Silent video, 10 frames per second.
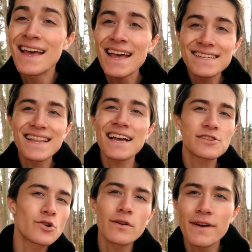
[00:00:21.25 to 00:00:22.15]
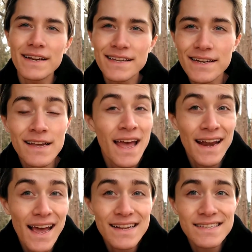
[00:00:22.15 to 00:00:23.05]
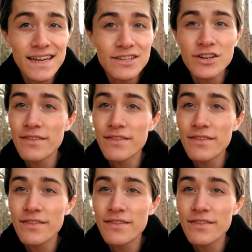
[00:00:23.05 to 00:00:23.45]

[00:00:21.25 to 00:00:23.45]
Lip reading: It's that sort of idea, and as such,